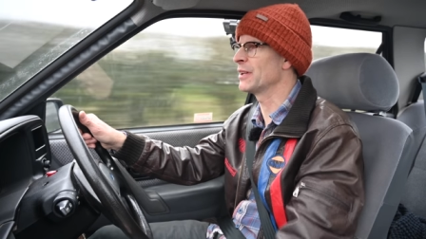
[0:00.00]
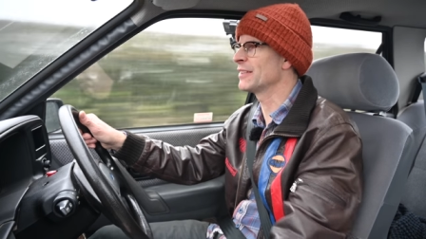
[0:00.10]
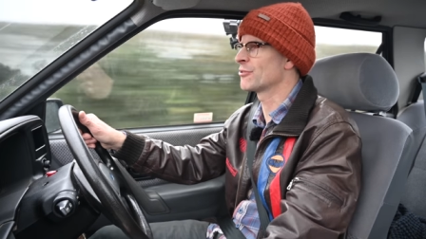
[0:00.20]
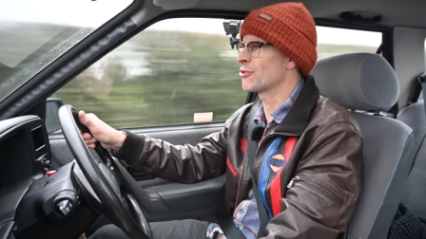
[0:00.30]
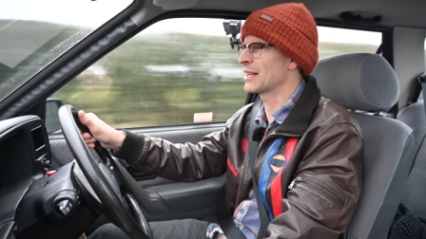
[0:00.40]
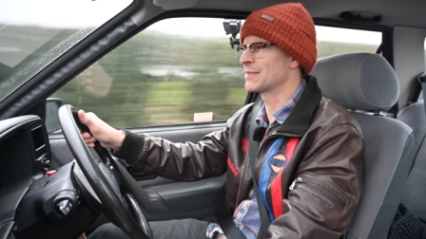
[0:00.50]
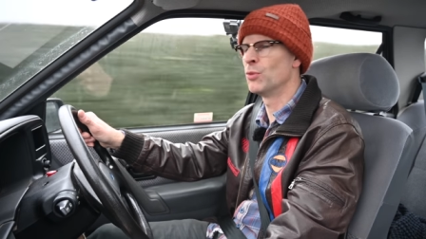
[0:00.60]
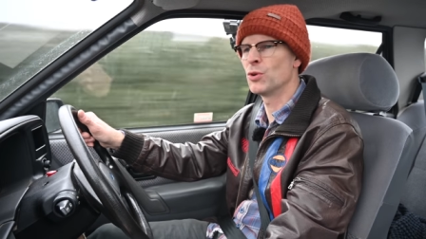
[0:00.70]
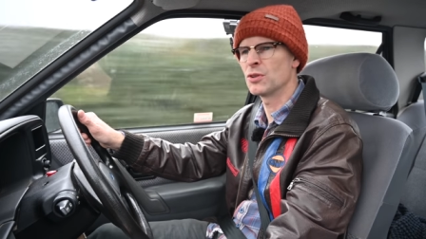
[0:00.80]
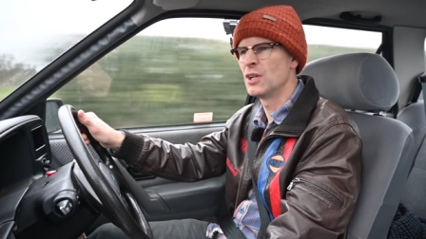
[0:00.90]
These attract
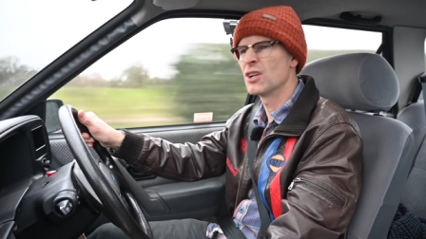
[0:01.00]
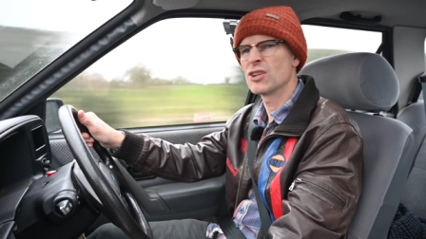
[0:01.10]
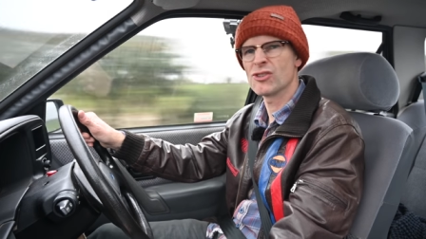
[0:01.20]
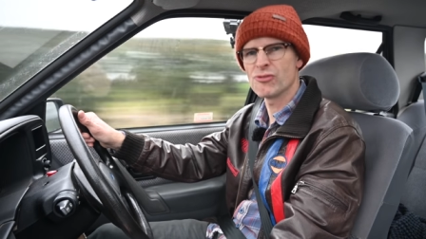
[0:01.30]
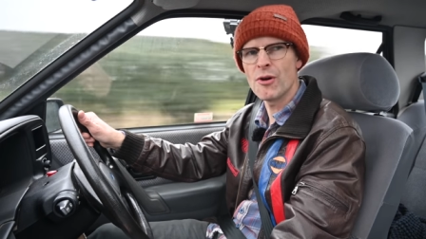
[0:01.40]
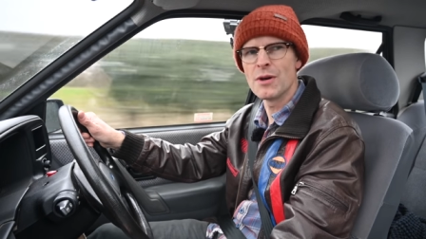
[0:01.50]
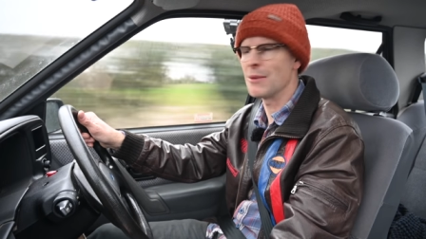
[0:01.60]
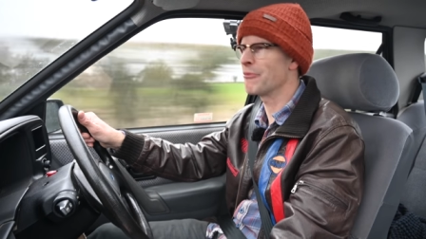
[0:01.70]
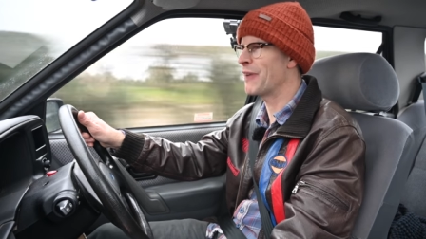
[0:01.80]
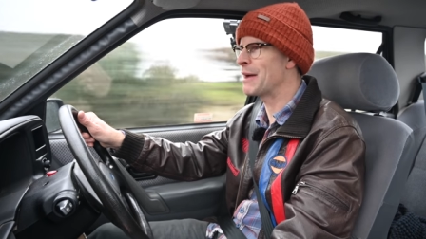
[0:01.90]
more grown
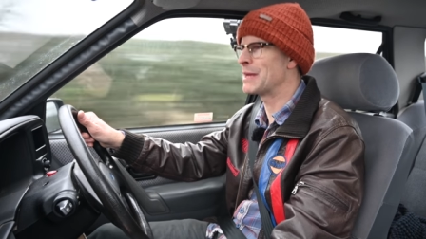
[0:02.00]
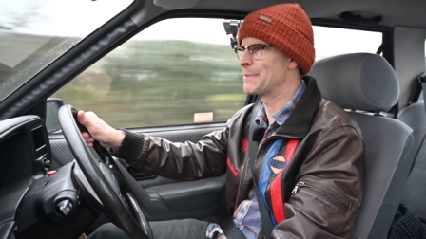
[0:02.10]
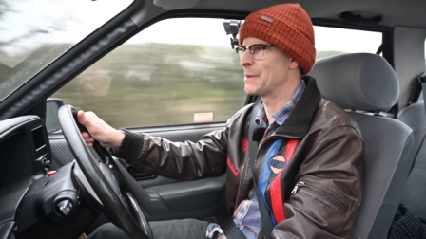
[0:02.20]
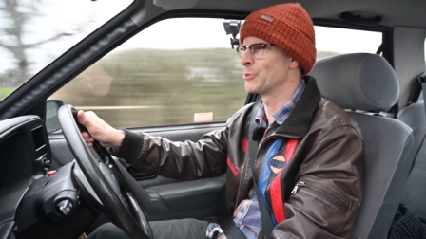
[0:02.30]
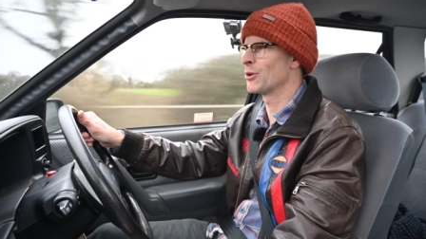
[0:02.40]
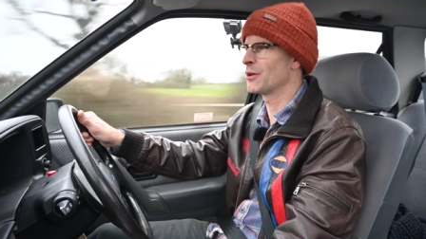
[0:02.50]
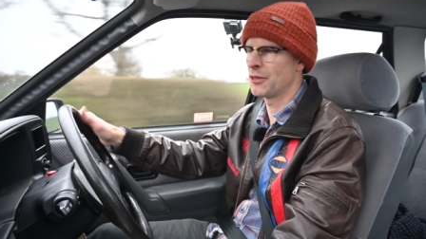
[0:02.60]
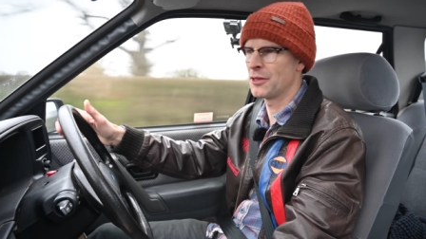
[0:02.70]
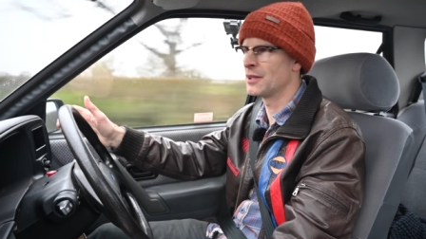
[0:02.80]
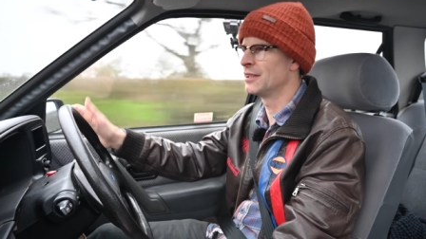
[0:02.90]
up family people
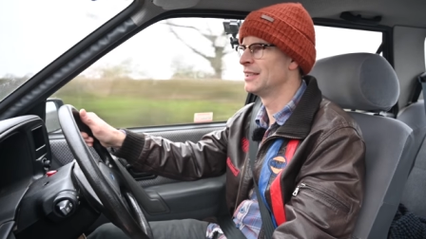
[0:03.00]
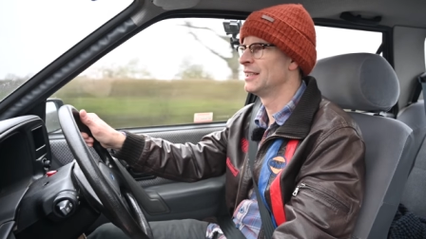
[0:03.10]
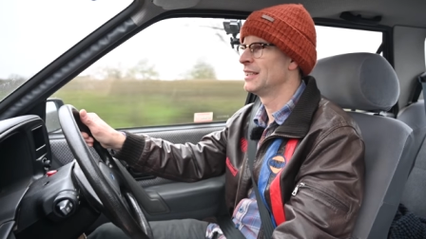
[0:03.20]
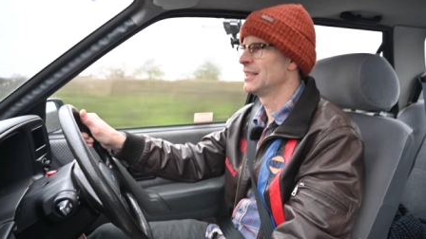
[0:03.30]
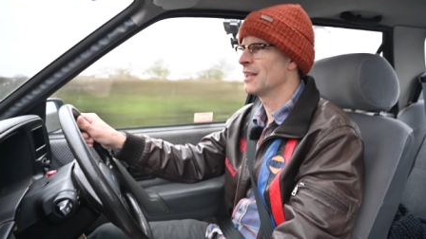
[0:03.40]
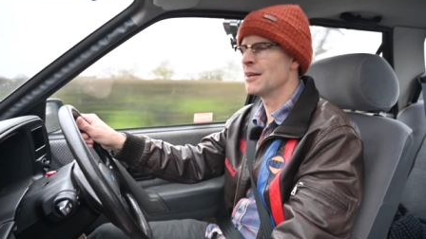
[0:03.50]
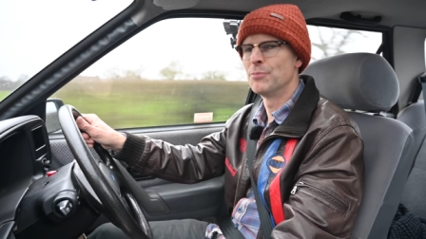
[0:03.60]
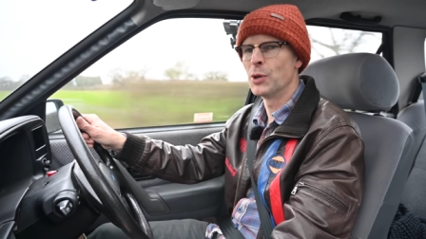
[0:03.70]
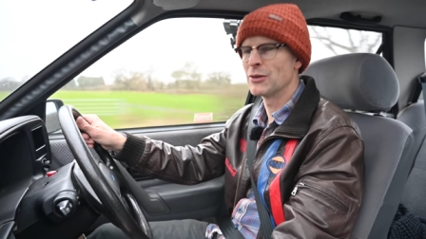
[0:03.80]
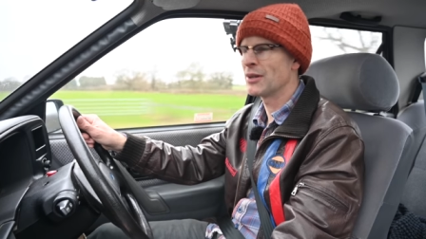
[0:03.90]
rather than uh,
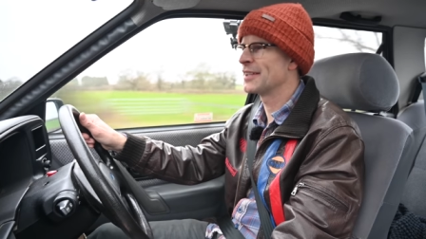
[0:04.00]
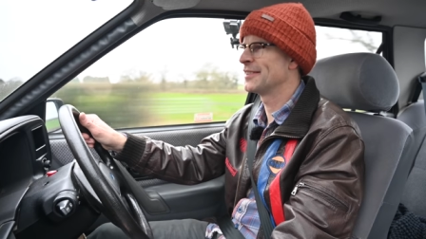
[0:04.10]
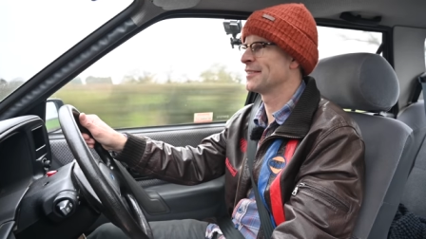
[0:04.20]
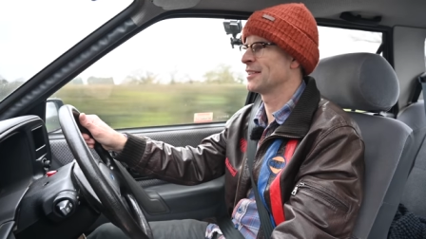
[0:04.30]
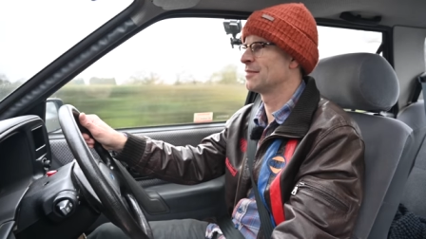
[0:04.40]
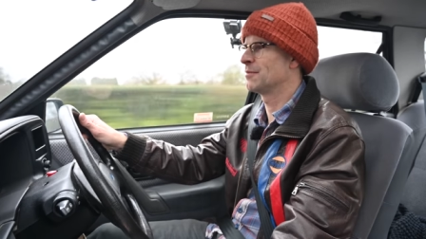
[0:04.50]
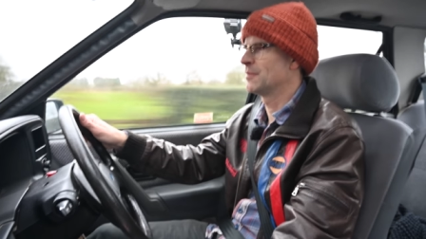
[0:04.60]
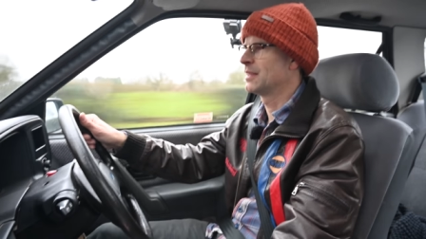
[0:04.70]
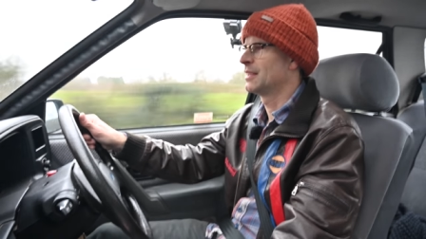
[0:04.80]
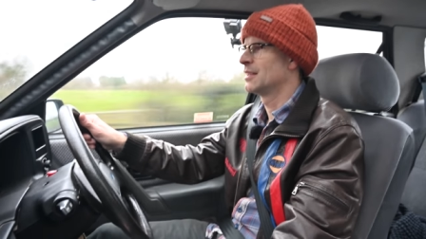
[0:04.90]
boy racers and
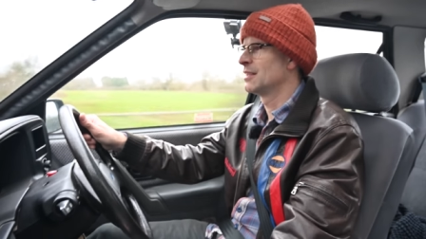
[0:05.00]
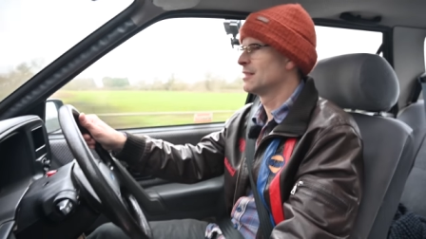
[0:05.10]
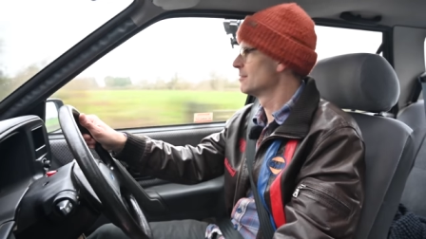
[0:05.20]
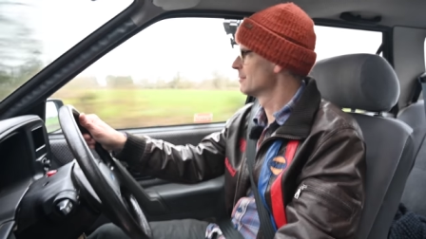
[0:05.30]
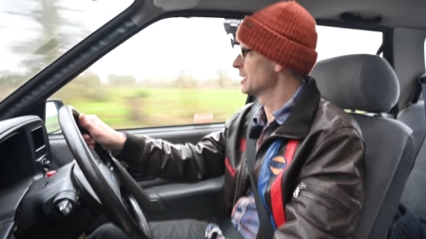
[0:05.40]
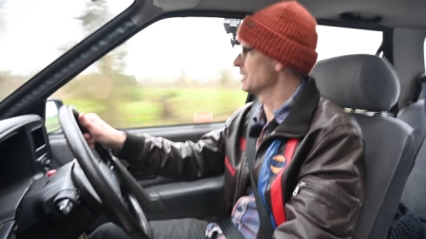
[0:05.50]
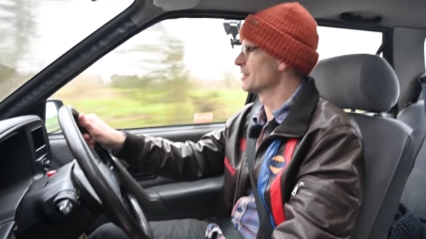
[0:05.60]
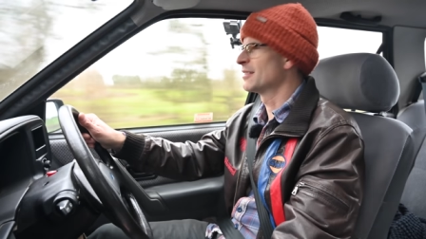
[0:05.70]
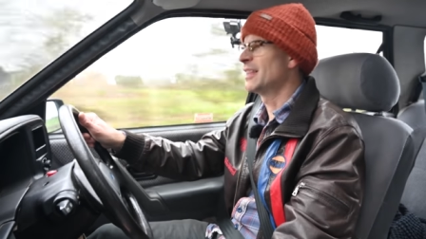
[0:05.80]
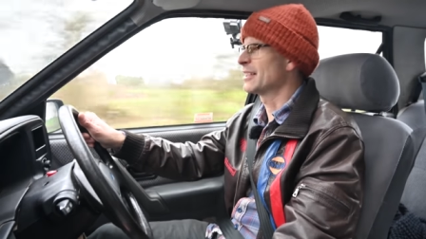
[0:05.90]

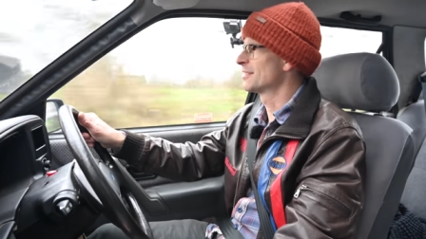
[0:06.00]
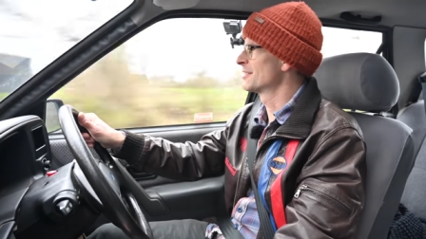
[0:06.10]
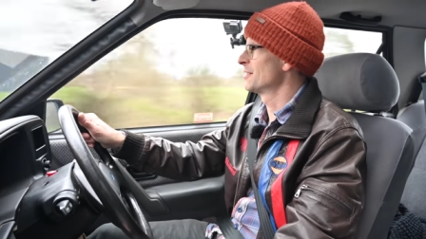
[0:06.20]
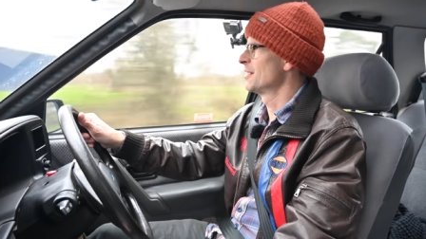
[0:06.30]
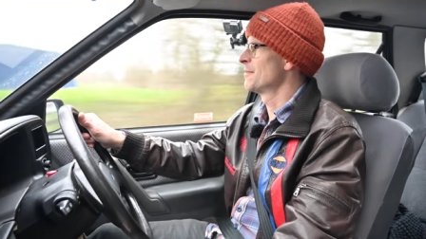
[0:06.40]
uh, less